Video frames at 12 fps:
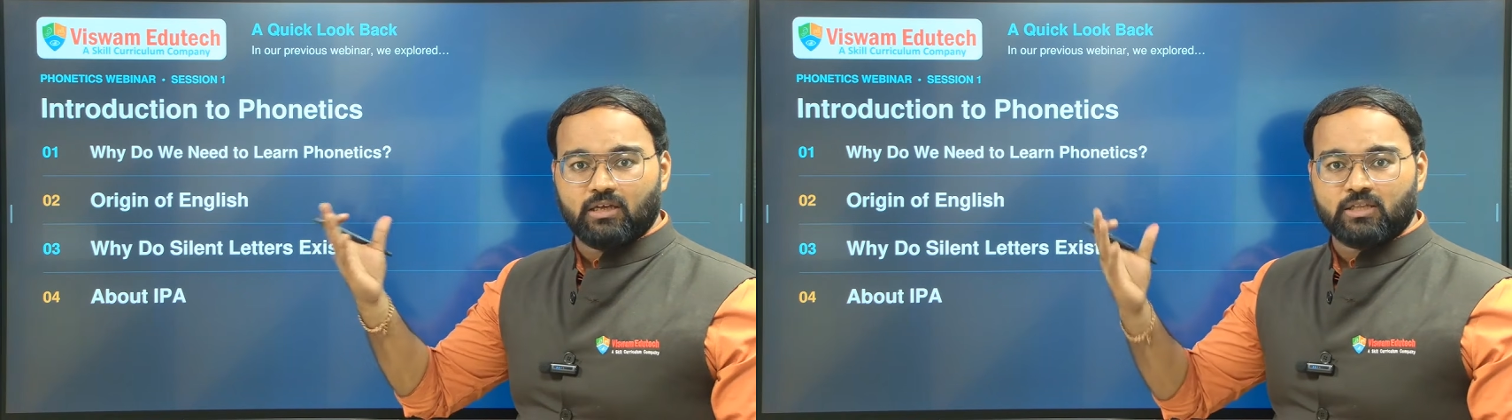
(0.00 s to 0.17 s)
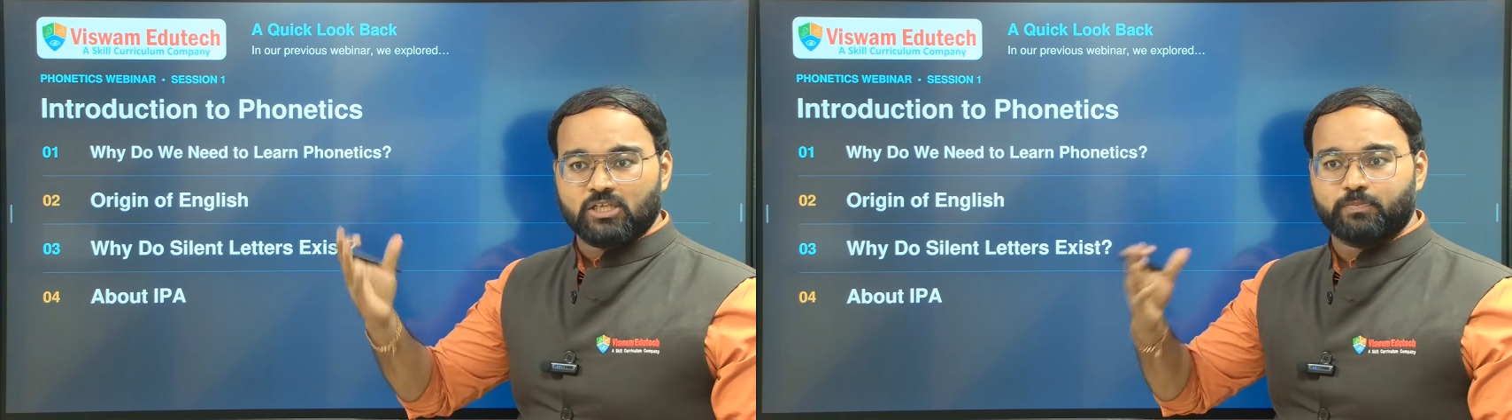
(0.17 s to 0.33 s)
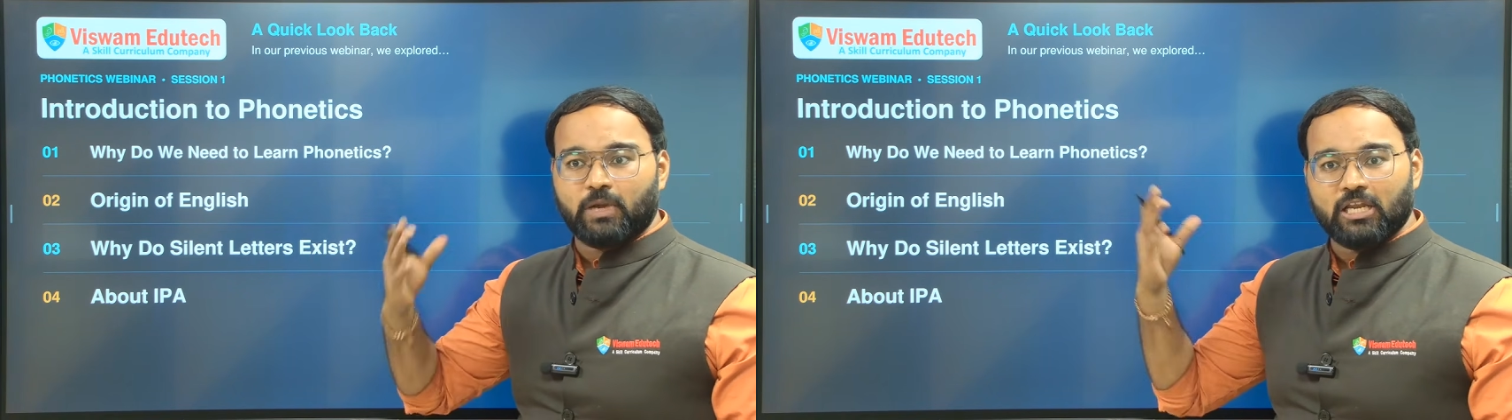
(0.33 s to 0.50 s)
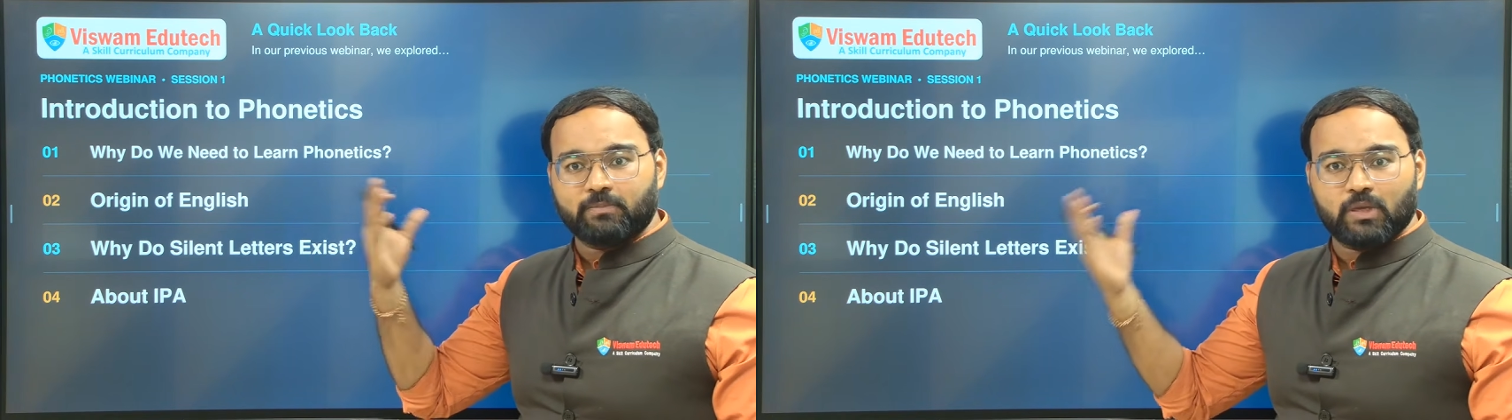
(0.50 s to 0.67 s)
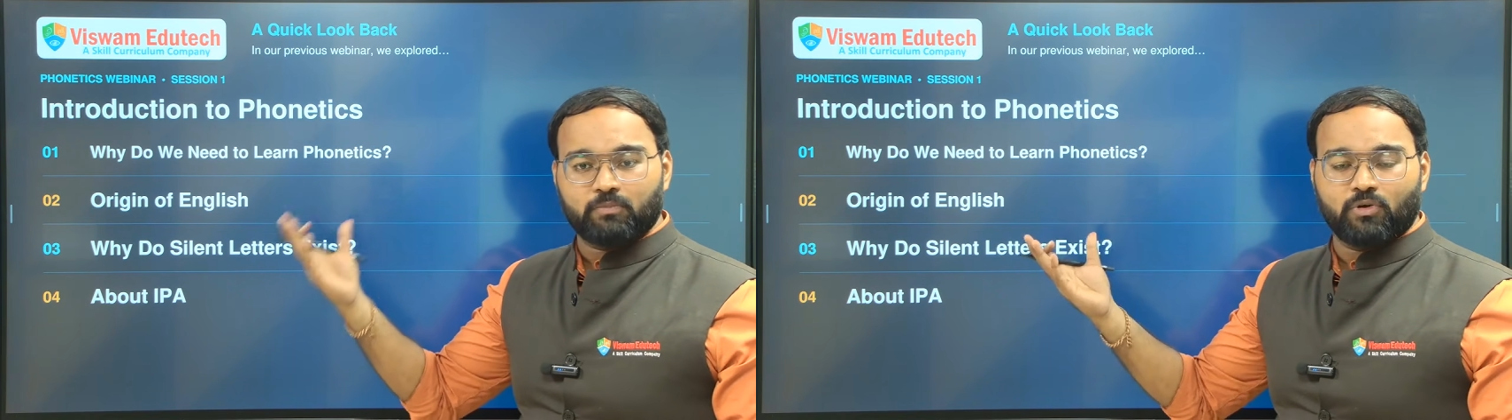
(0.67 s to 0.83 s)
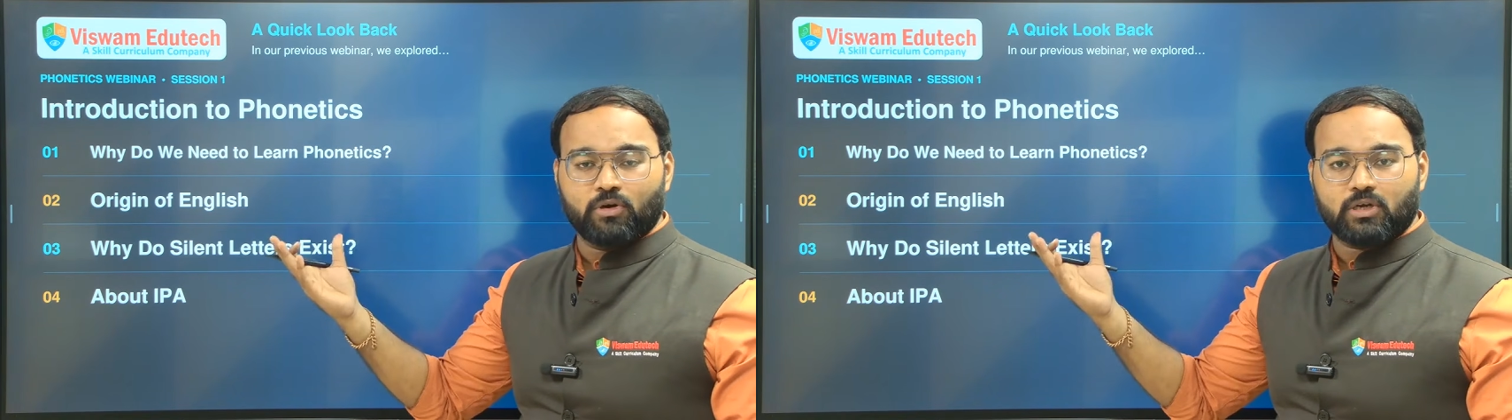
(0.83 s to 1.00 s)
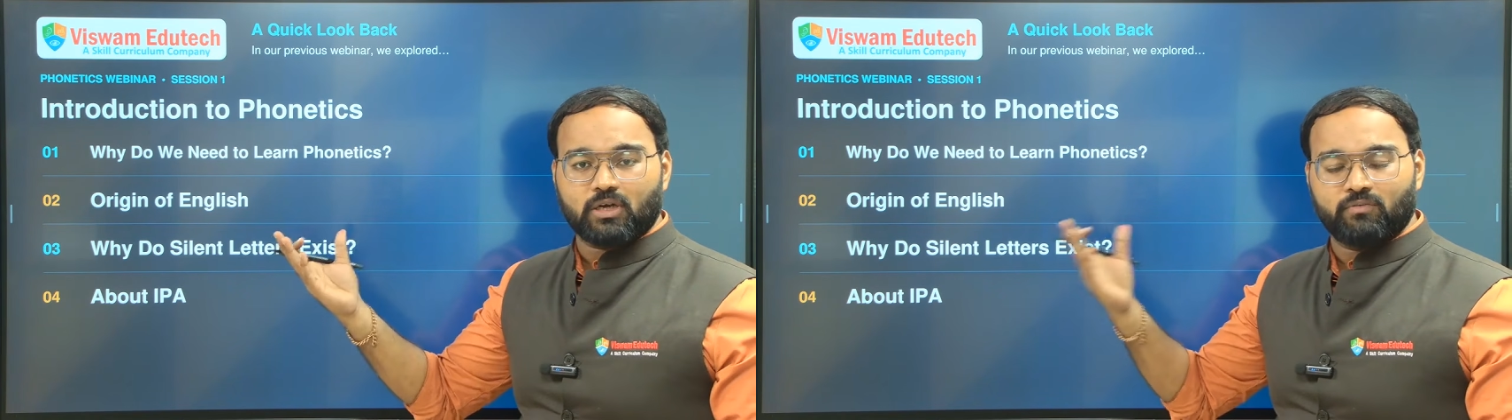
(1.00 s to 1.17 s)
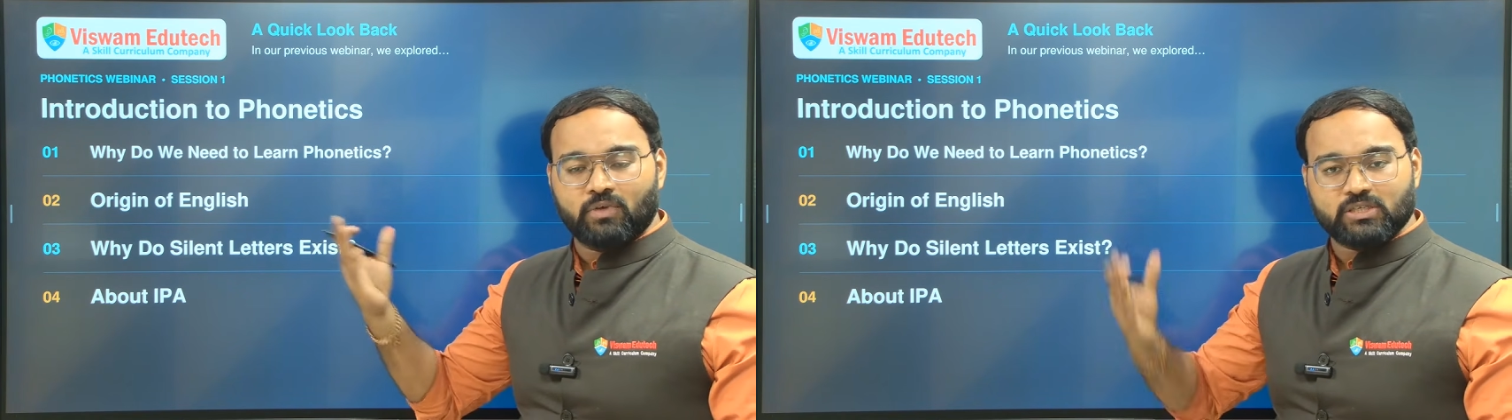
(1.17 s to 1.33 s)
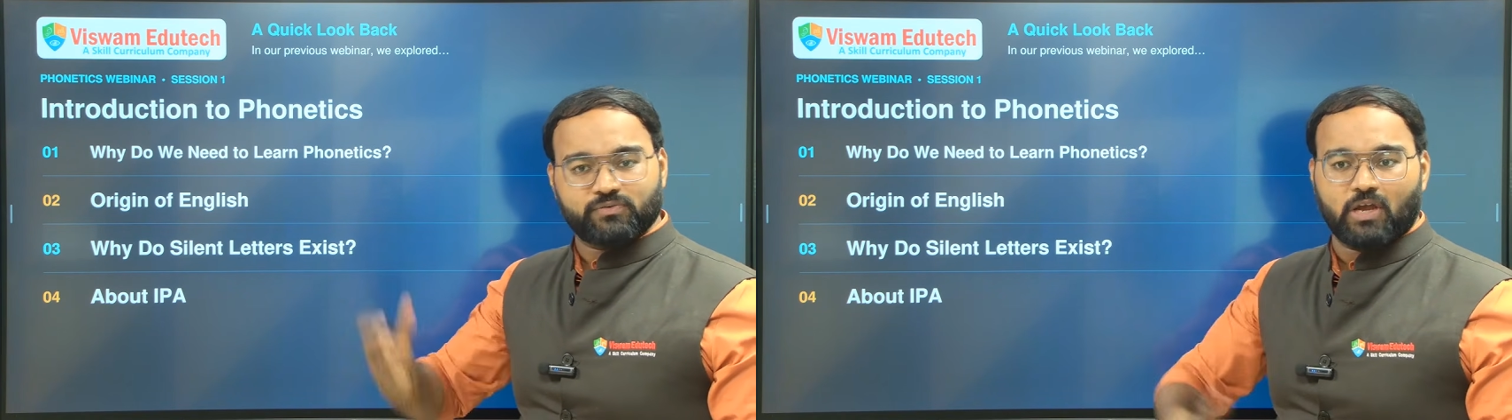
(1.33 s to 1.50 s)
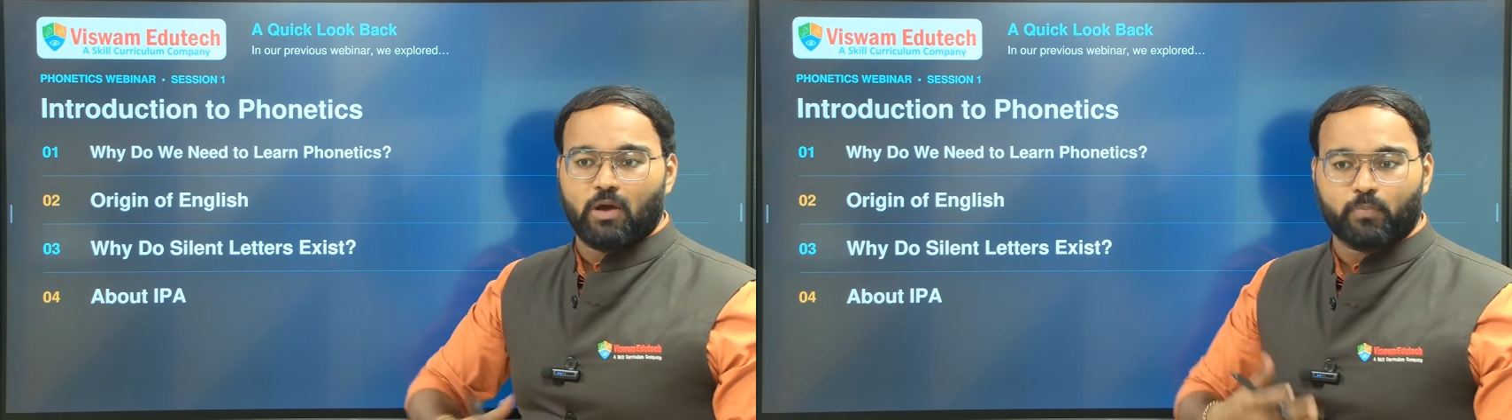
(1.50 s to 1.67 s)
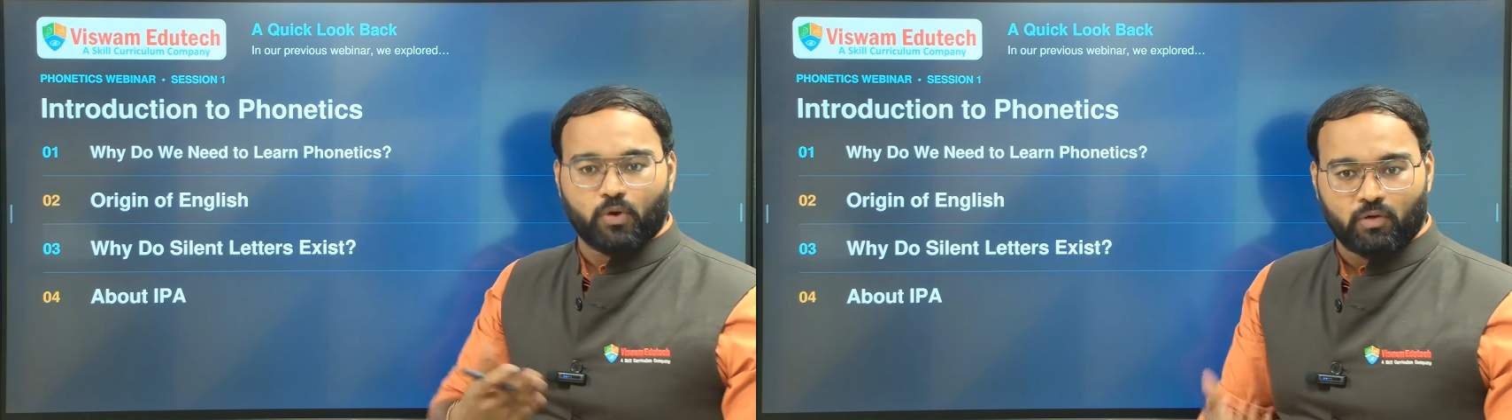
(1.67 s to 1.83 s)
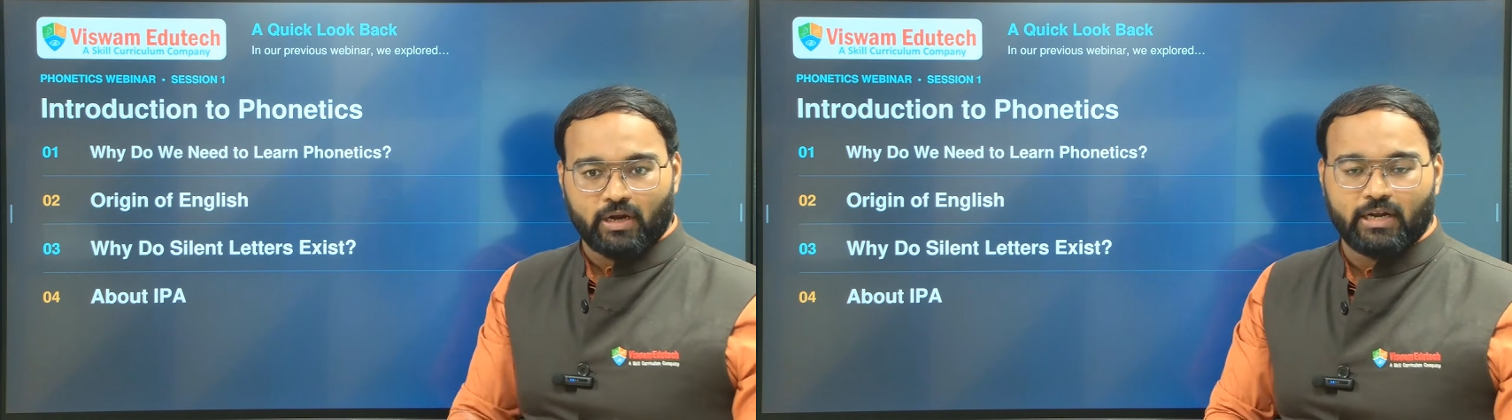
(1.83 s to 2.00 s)
the spelling bee book which we have
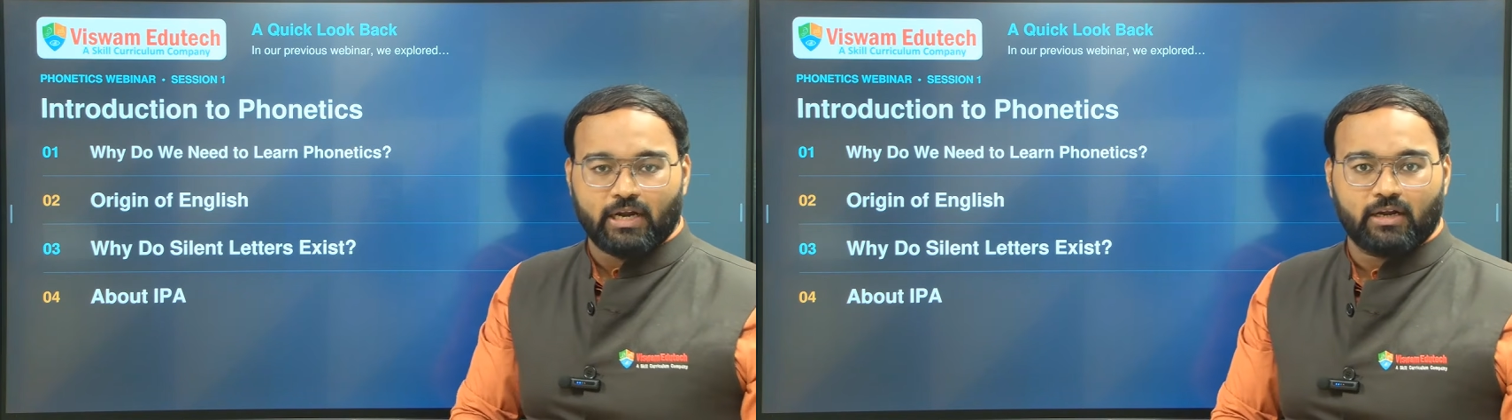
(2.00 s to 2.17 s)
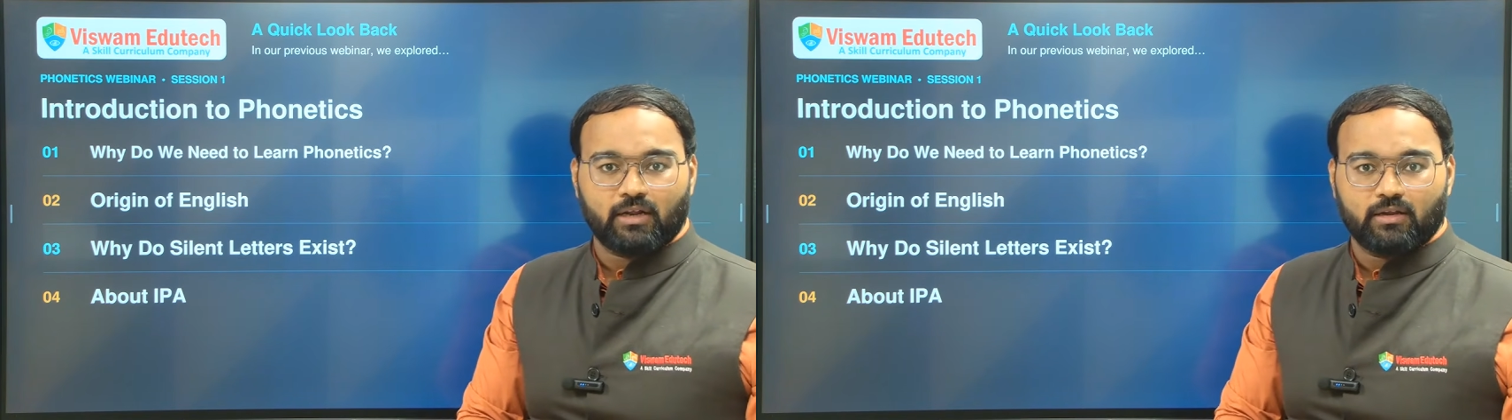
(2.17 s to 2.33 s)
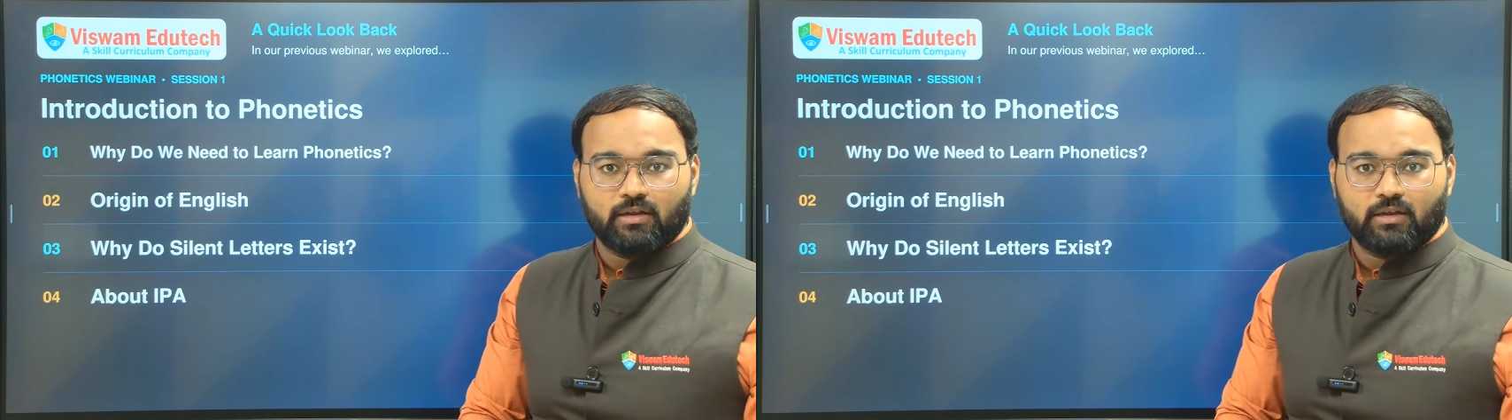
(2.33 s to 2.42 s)
provided,